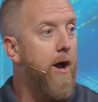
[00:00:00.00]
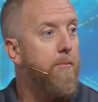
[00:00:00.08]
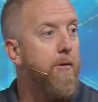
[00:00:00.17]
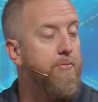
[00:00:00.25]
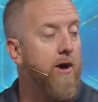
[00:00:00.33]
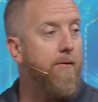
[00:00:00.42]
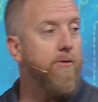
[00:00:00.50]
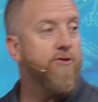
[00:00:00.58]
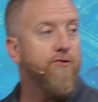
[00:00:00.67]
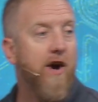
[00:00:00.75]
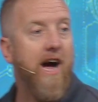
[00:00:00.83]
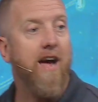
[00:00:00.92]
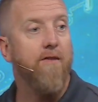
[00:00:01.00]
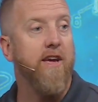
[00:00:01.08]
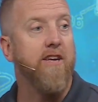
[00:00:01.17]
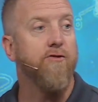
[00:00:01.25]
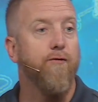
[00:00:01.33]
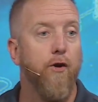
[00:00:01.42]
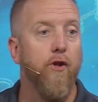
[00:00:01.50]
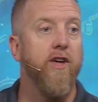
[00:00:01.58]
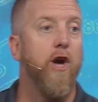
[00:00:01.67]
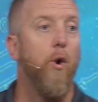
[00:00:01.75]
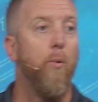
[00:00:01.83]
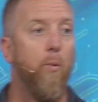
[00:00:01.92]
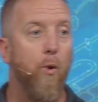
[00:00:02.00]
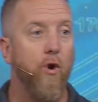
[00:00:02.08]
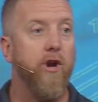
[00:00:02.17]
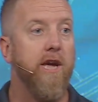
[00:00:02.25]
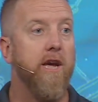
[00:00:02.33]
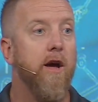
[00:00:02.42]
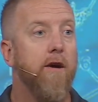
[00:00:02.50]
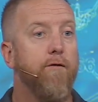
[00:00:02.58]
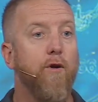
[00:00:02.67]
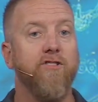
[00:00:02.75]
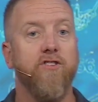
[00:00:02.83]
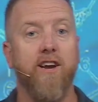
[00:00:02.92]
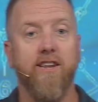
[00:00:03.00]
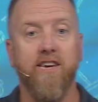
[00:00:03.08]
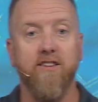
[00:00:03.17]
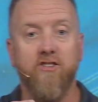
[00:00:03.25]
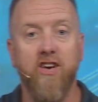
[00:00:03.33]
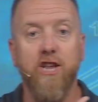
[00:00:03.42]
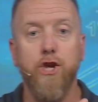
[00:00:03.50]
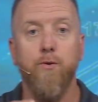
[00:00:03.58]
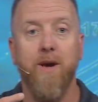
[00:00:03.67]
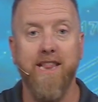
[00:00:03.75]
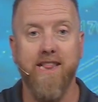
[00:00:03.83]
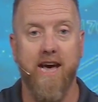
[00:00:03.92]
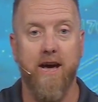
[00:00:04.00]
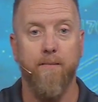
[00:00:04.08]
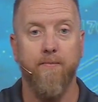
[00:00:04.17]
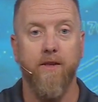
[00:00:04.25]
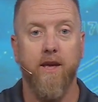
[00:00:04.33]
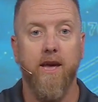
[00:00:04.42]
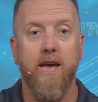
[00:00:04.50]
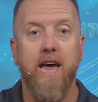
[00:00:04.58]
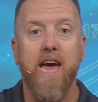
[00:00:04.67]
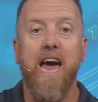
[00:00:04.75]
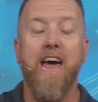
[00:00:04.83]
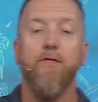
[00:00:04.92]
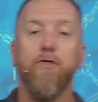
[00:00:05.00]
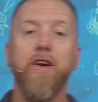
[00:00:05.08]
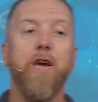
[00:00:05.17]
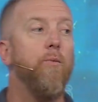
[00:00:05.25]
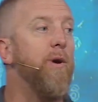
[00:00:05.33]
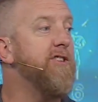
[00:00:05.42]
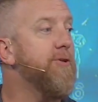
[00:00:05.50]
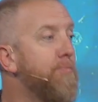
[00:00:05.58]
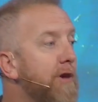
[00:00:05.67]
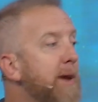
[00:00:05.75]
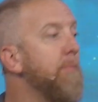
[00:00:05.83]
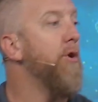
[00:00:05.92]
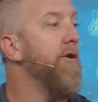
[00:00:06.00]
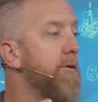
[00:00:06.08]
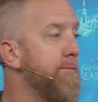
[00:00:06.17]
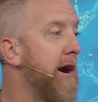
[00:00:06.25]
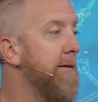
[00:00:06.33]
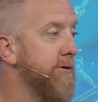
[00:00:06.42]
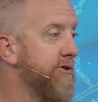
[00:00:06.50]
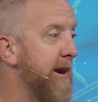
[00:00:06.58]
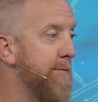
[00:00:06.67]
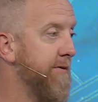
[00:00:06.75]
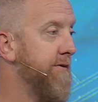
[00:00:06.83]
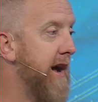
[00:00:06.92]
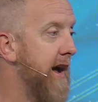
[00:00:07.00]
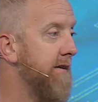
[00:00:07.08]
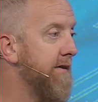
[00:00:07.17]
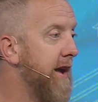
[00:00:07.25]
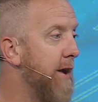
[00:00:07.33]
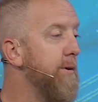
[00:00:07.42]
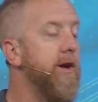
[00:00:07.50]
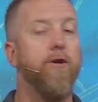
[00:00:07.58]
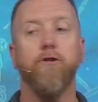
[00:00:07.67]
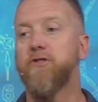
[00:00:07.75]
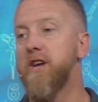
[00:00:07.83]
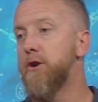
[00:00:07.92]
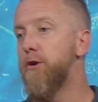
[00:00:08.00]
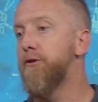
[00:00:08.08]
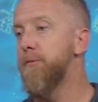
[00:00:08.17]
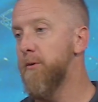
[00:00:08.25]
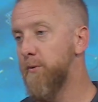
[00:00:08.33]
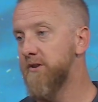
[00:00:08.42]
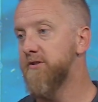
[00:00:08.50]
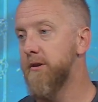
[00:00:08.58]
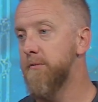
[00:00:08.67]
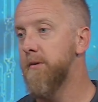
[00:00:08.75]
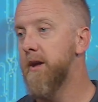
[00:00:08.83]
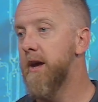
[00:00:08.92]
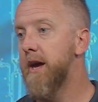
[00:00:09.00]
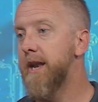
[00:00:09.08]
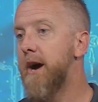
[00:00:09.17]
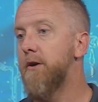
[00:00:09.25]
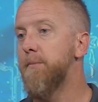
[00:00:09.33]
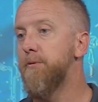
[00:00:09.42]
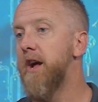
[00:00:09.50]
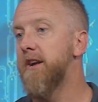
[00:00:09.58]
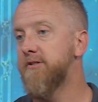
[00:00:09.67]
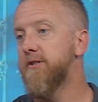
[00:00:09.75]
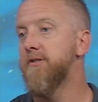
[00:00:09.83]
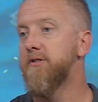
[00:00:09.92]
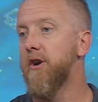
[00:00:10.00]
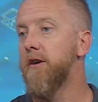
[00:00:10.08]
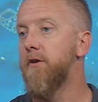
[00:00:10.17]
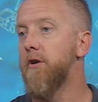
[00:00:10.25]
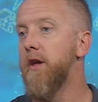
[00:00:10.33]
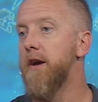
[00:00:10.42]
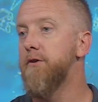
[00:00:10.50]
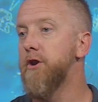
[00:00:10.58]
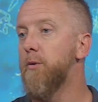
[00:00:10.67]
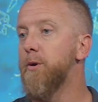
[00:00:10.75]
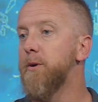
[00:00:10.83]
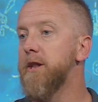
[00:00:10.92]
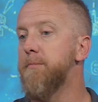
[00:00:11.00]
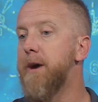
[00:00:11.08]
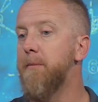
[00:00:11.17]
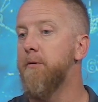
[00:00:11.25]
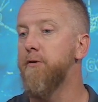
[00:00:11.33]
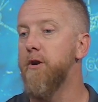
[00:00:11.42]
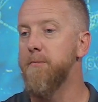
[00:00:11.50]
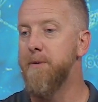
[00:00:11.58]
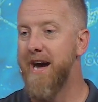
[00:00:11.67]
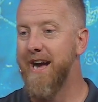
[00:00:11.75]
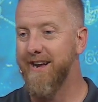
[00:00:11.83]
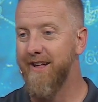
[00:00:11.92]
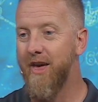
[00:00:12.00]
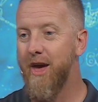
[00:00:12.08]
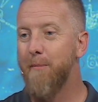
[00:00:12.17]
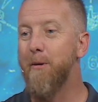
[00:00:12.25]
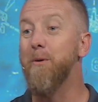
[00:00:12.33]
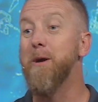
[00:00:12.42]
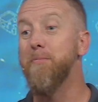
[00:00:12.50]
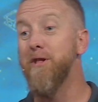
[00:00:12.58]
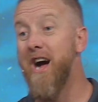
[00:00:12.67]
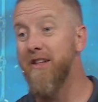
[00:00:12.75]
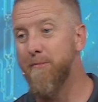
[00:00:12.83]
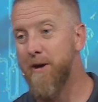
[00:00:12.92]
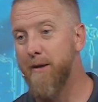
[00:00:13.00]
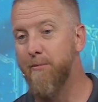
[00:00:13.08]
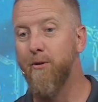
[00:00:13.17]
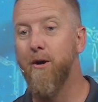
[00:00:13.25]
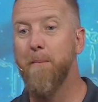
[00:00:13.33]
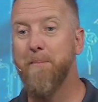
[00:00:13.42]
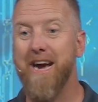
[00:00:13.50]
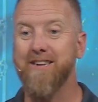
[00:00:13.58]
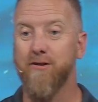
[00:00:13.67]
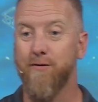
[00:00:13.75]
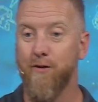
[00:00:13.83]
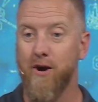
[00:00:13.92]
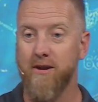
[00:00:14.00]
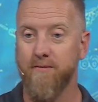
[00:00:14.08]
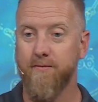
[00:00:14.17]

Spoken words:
But Proverbs 5 is fully a warning for us not to continue in that. And then we springboard from Proverbs chapter 5, and we understand ultimate wisdom and how it applies to this area of our life. You know, we read the Bible front to back, but we apply the Bible back to front.